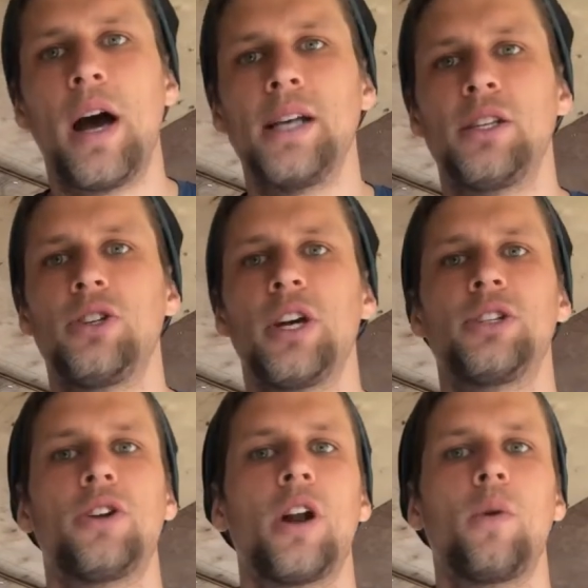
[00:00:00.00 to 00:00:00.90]
I suggest
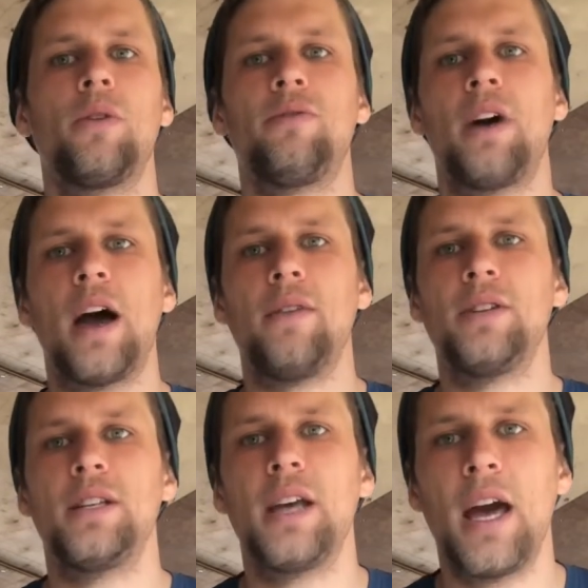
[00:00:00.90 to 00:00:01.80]
starting with 5
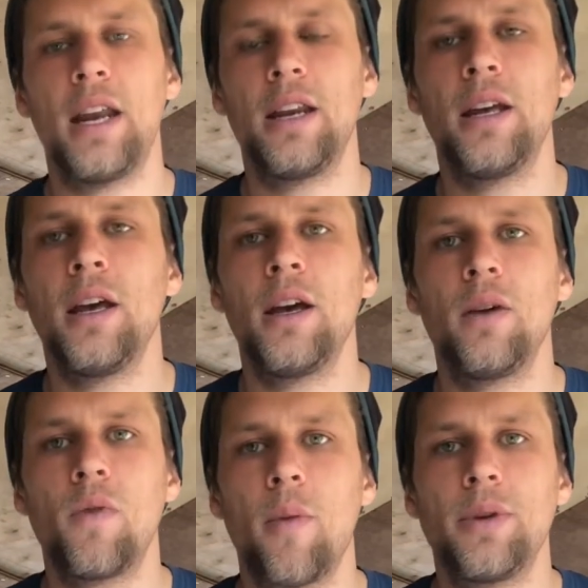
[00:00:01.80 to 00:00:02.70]
to 10
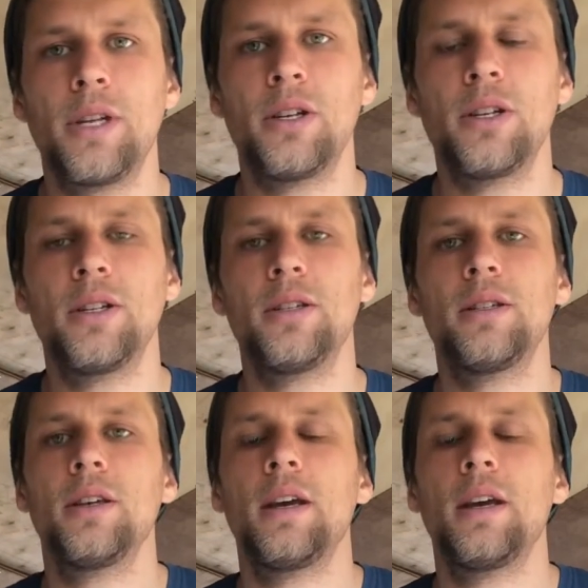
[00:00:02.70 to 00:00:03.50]
repetitions.